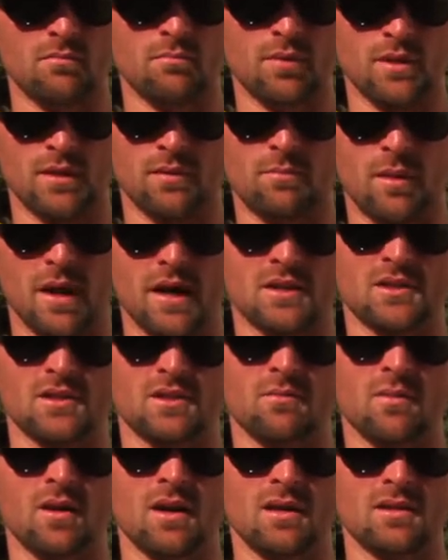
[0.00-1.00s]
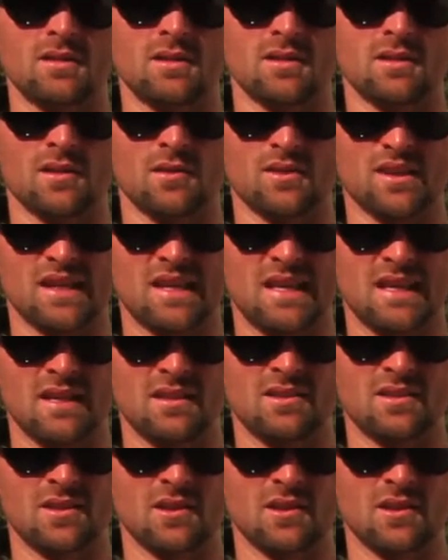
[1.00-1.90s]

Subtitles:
big passion of mine since I was a kid.